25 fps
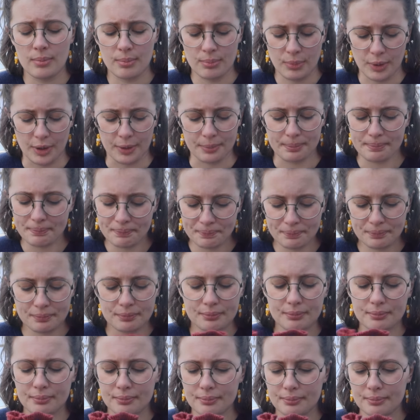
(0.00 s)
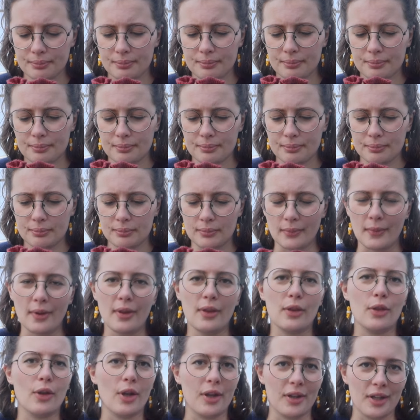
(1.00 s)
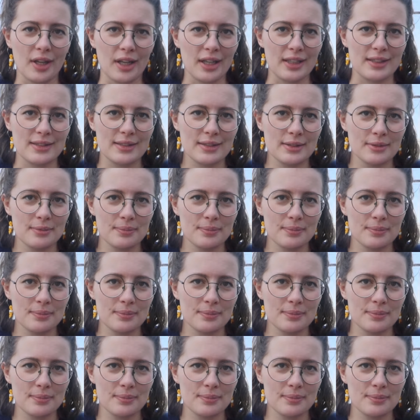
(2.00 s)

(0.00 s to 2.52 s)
But nonetheless,